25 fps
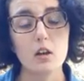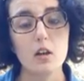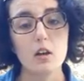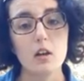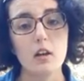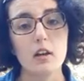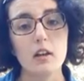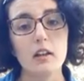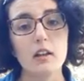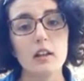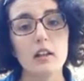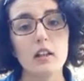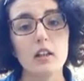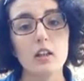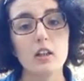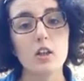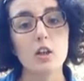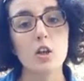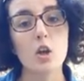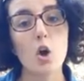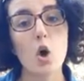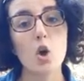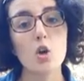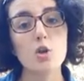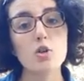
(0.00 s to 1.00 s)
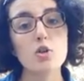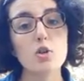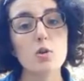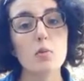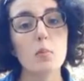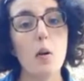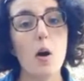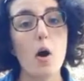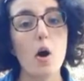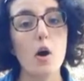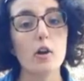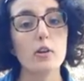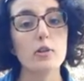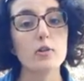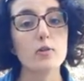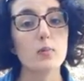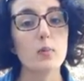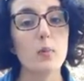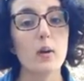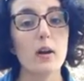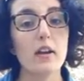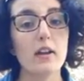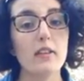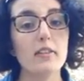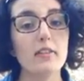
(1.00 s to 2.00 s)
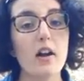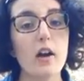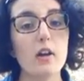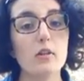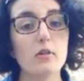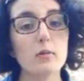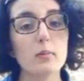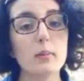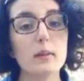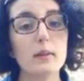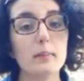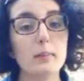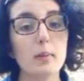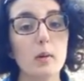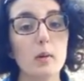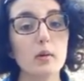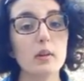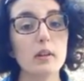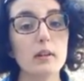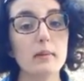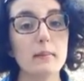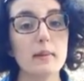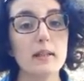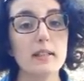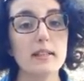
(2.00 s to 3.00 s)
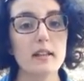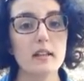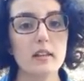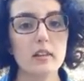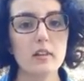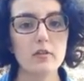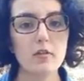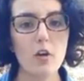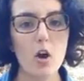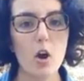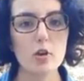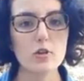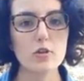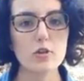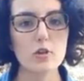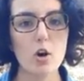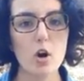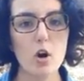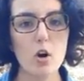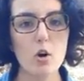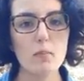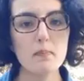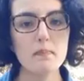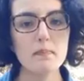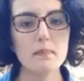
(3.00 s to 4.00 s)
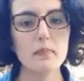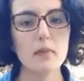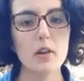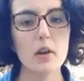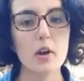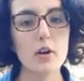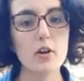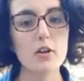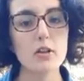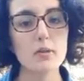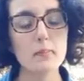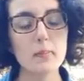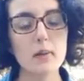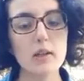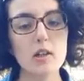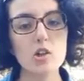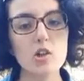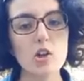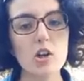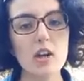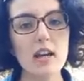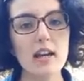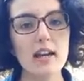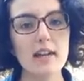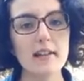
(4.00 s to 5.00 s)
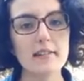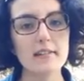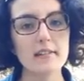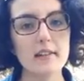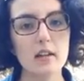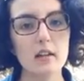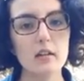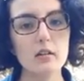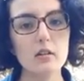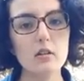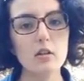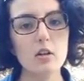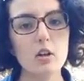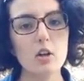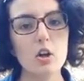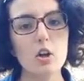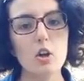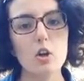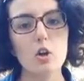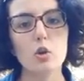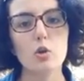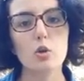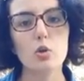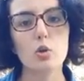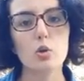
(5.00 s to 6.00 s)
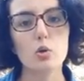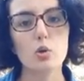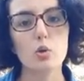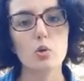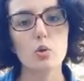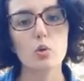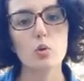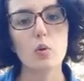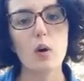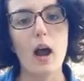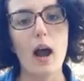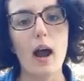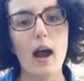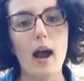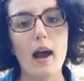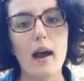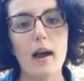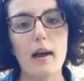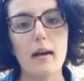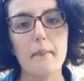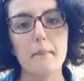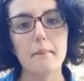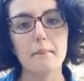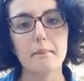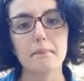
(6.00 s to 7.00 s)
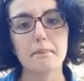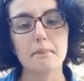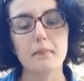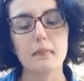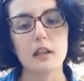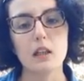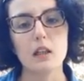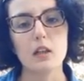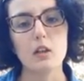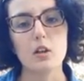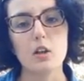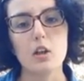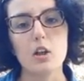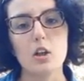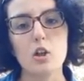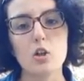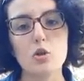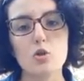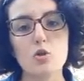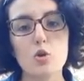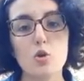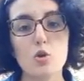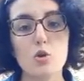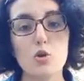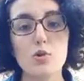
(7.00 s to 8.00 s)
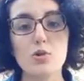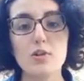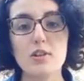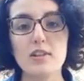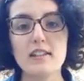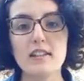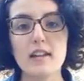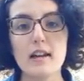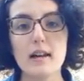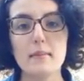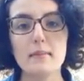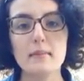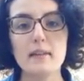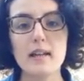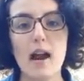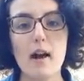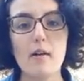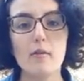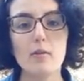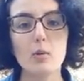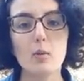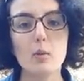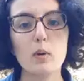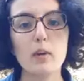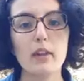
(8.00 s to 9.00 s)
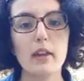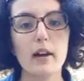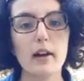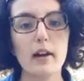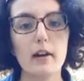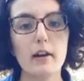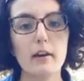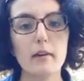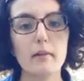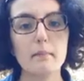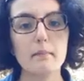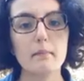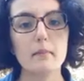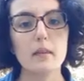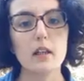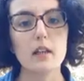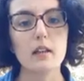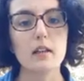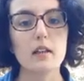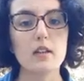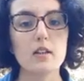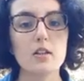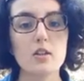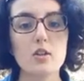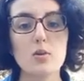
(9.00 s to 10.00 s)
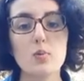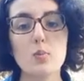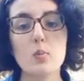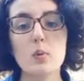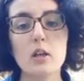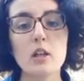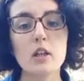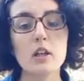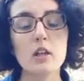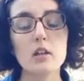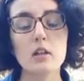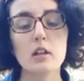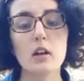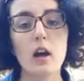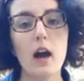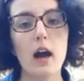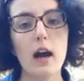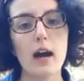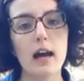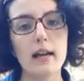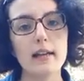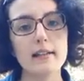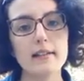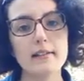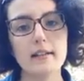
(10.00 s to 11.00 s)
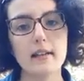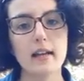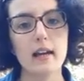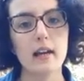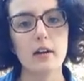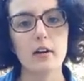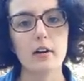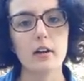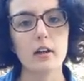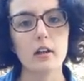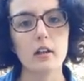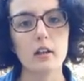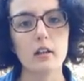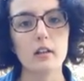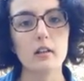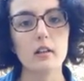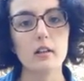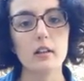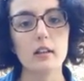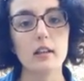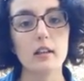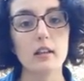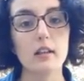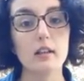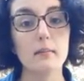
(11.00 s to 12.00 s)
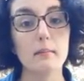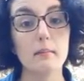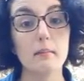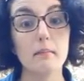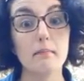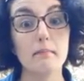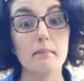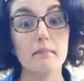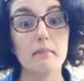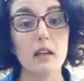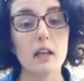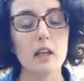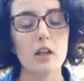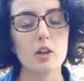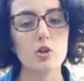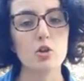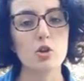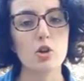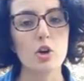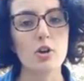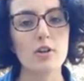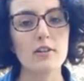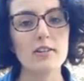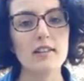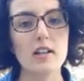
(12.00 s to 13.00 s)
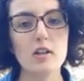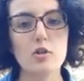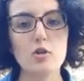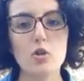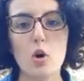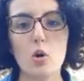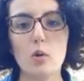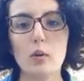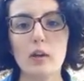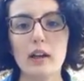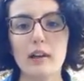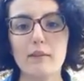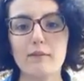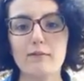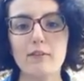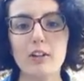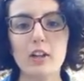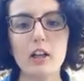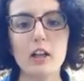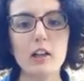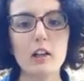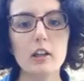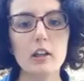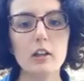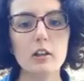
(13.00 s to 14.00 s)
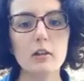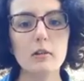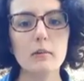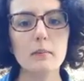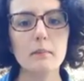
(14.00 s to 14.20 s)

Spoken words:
He also bonds with other people he meets at the foster home. There's PJ Hansen, who introduces him to everyone there. He's sweet, kind, caring. He ensures that Jonah can fit in.